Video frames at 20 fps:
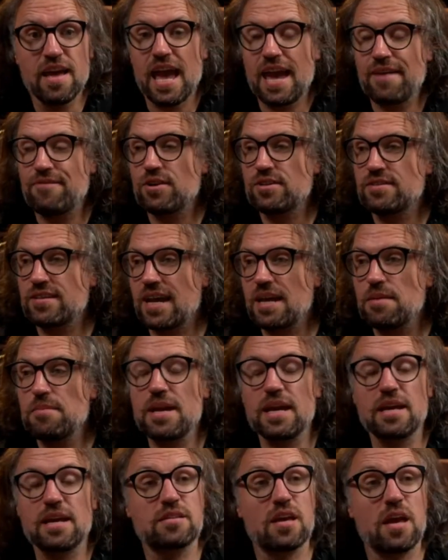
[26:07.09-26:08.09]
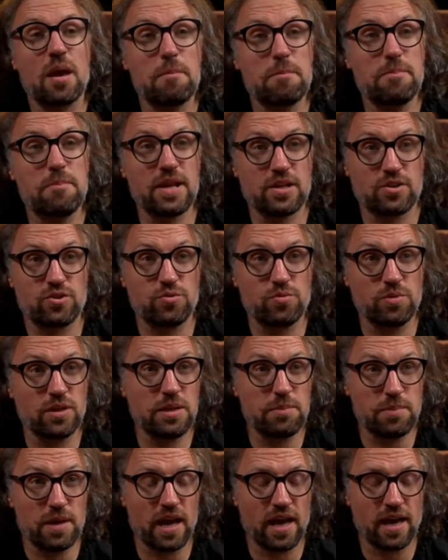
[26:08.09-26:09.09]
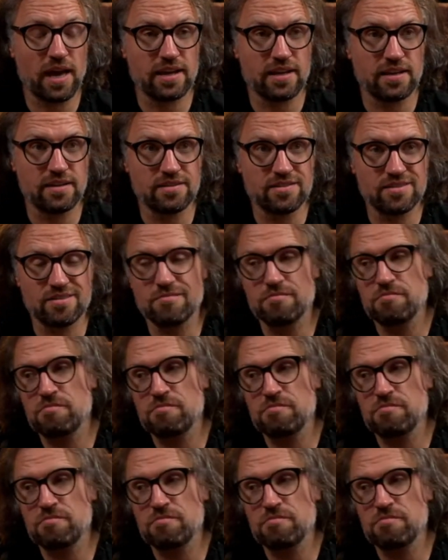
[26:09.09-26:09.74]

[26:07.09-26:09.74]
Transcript: If your timing is habitually behind,